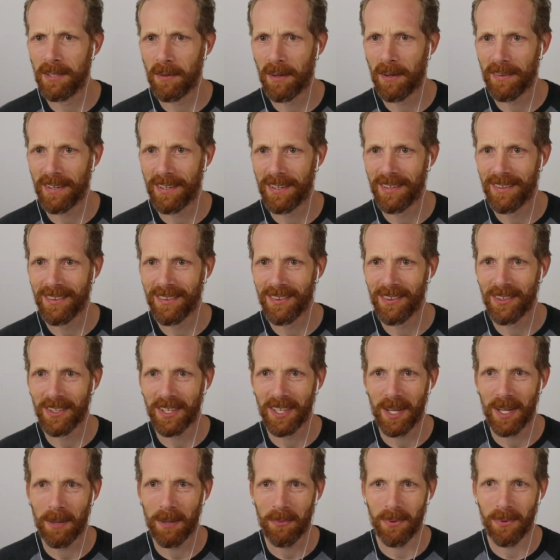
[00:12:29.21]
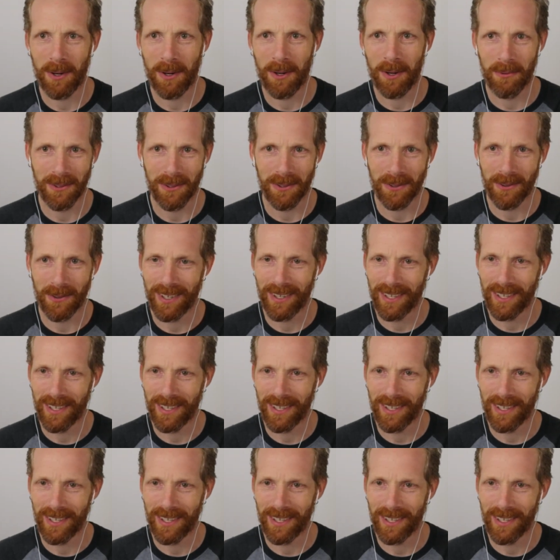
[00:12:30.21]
I can look it up while we're recording.